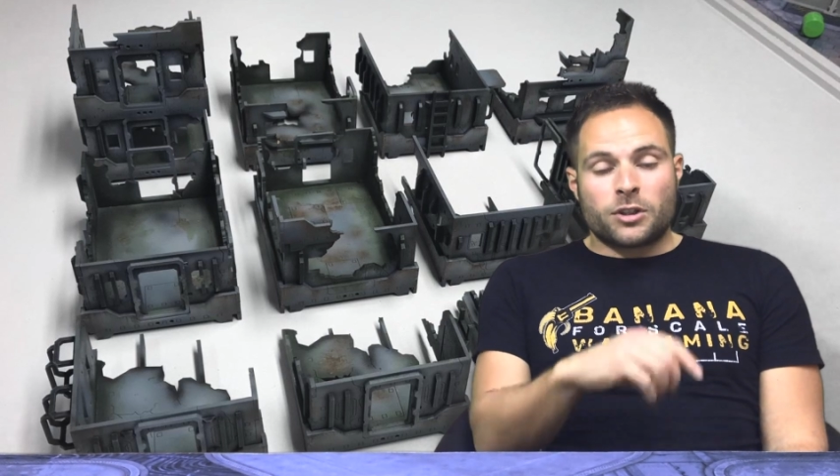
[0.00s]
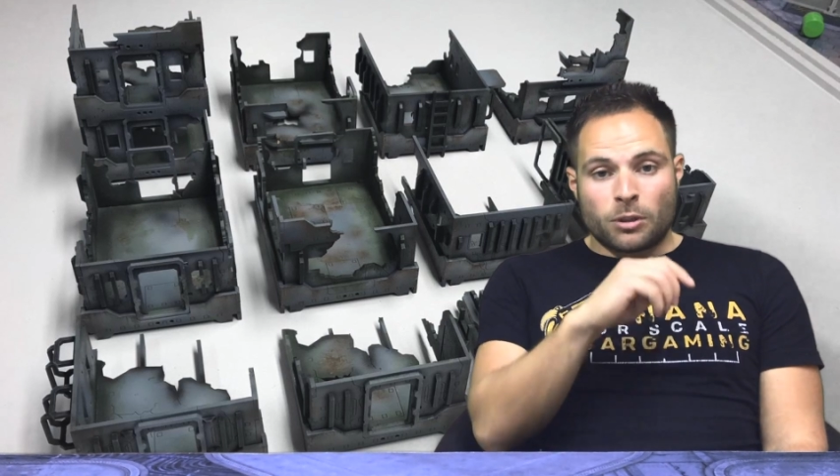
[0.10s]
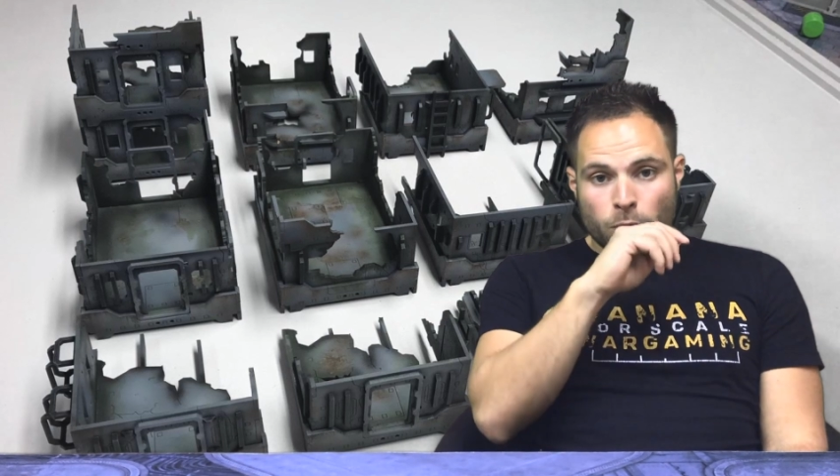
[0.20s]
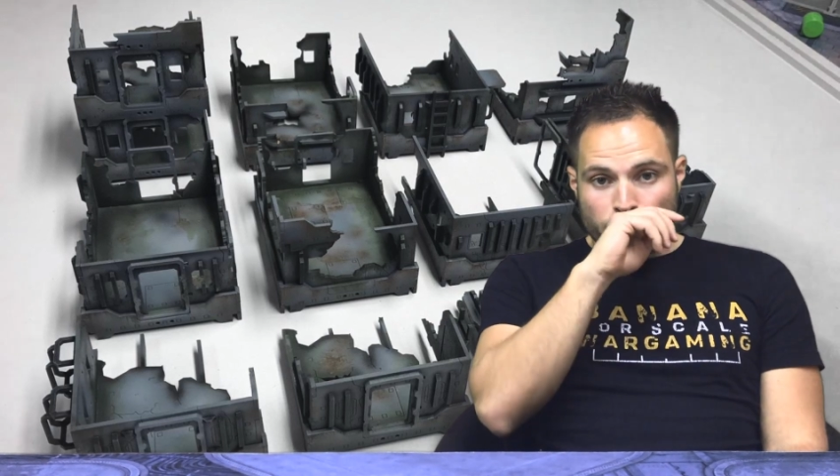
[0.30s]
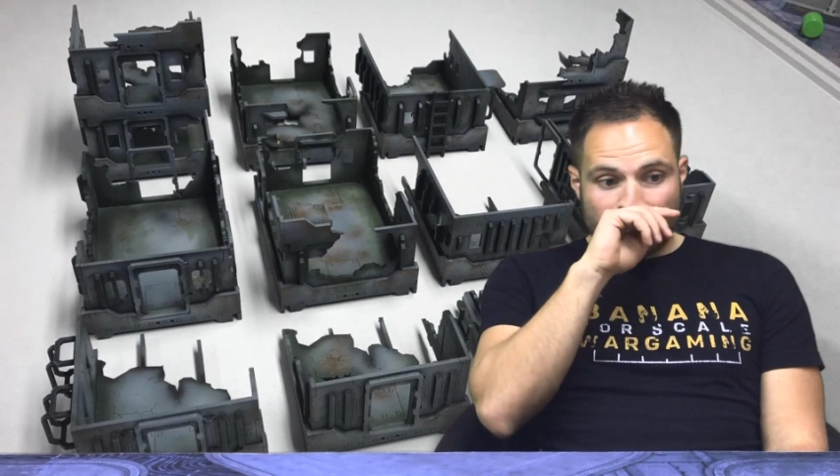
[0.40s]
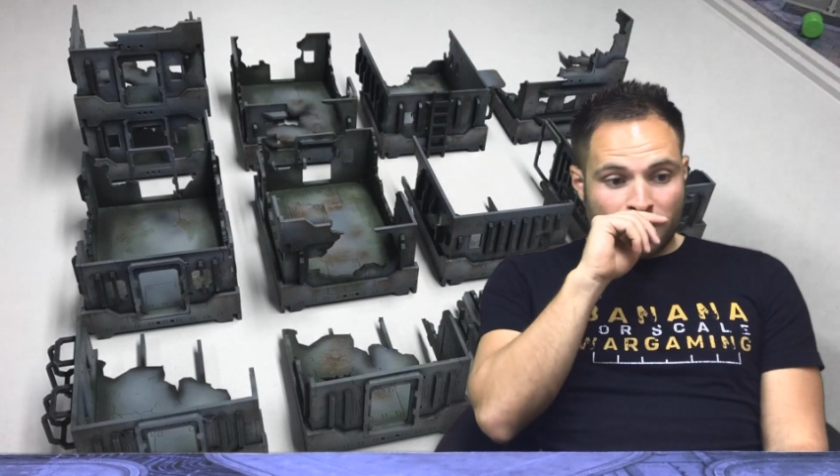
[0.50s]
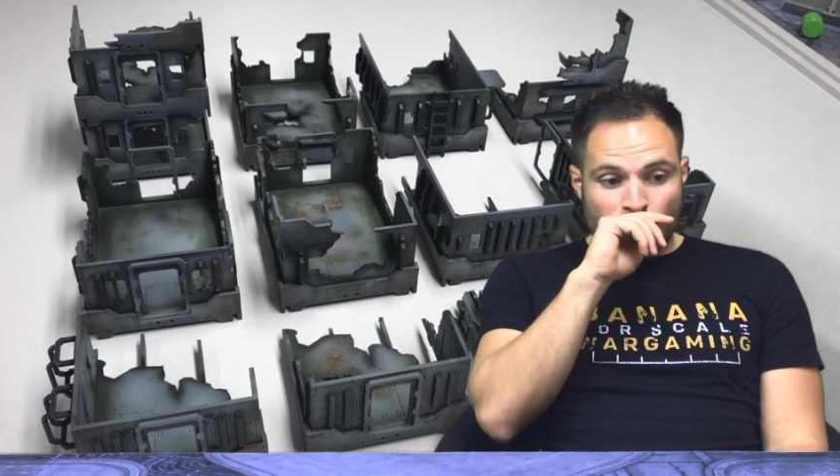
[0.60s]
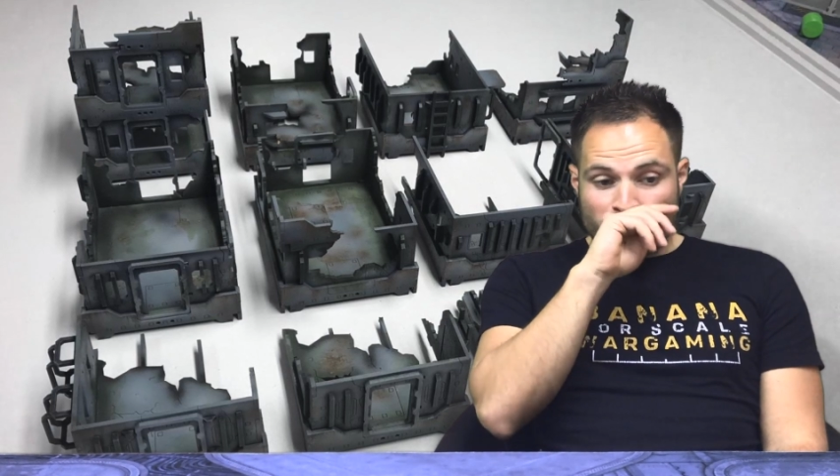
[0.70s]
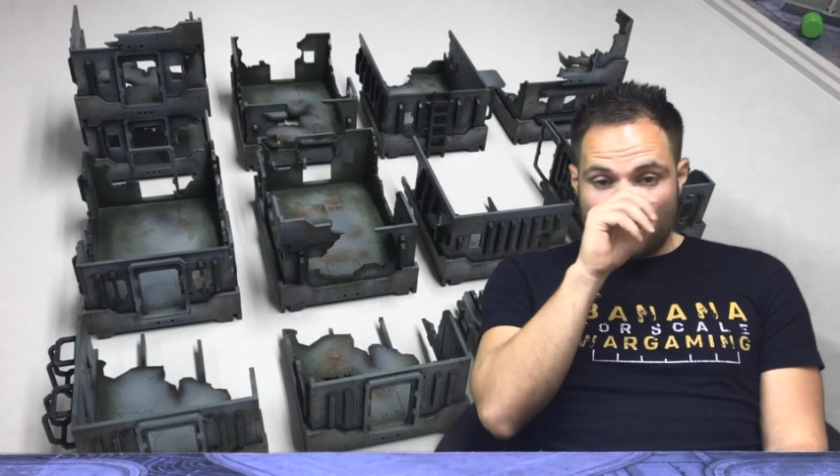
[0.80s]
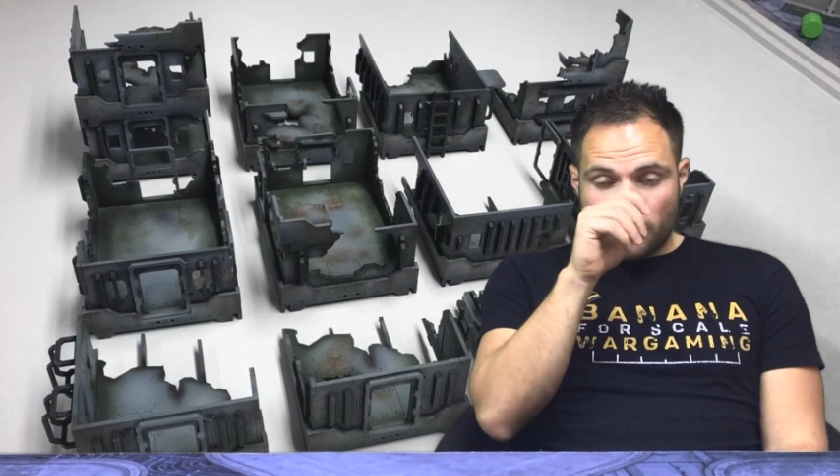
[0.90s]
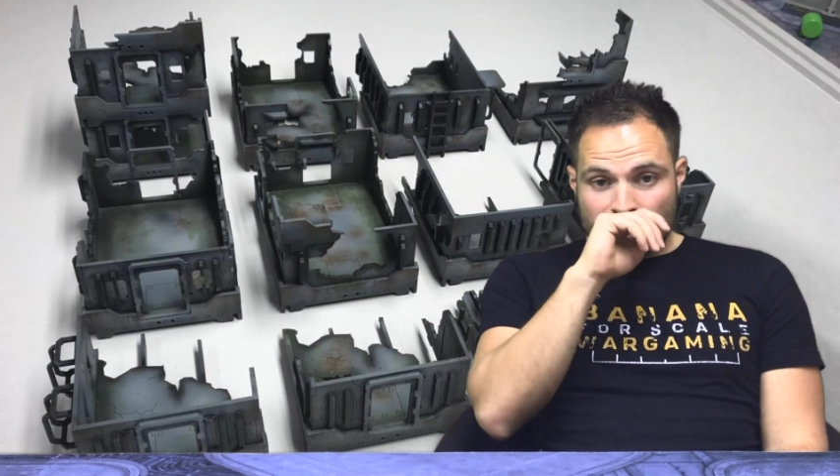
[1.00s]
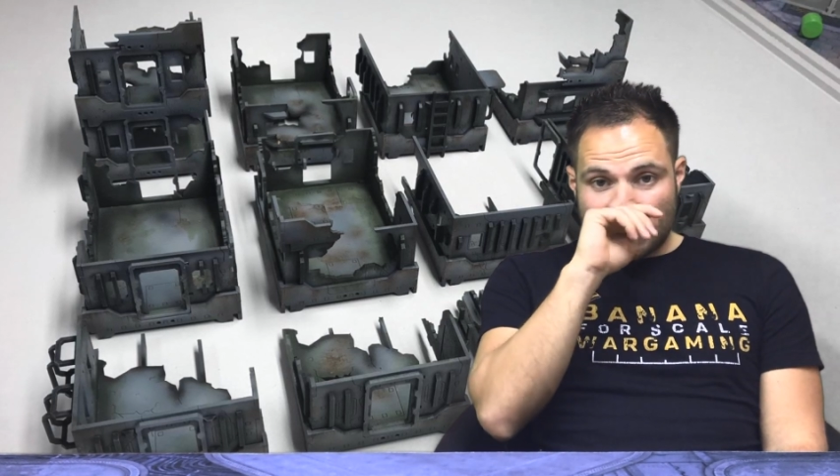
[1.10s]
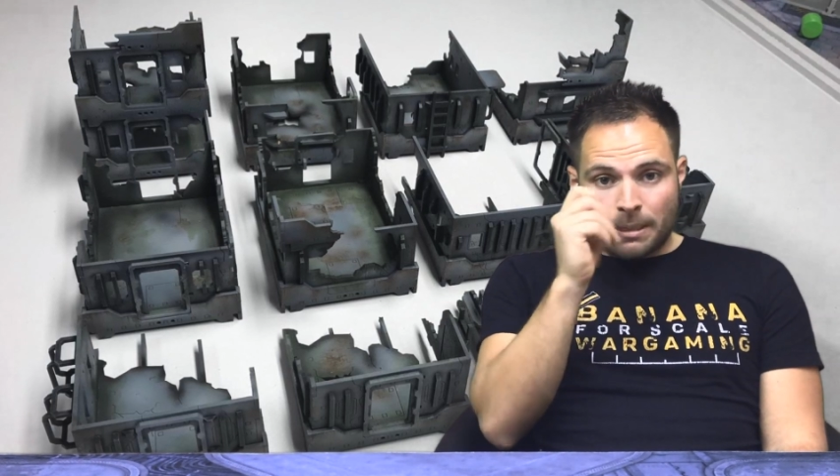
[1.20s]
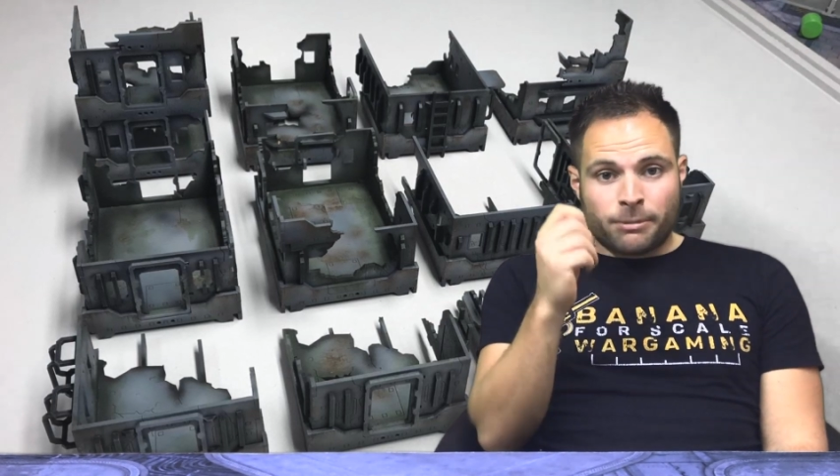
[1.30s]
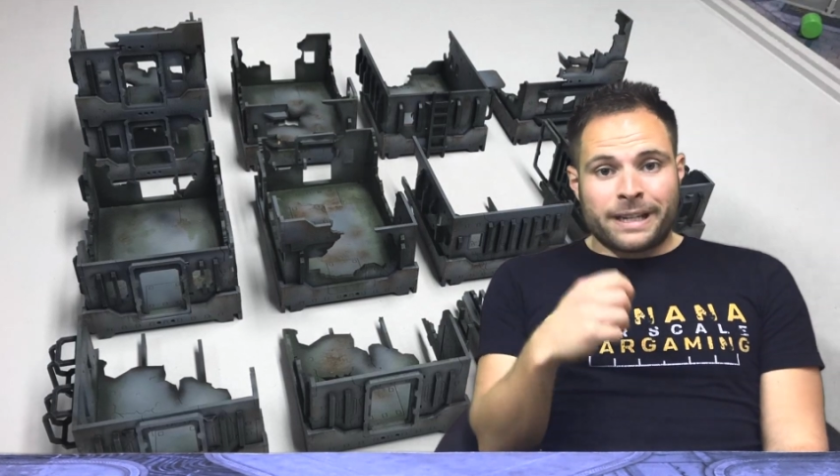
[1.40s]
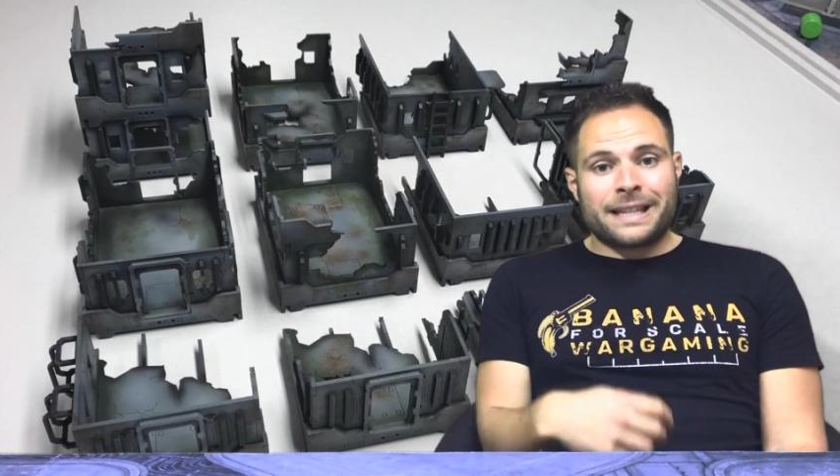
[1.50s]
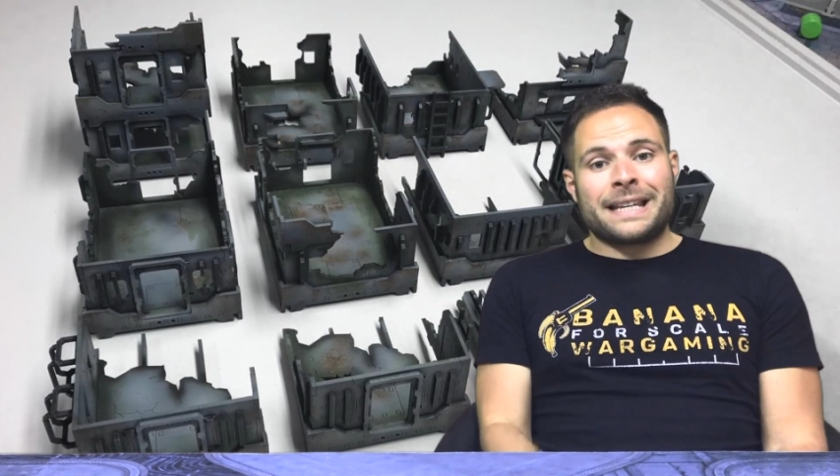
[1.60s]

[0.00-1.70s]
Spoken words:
So what we're going to do to celebrate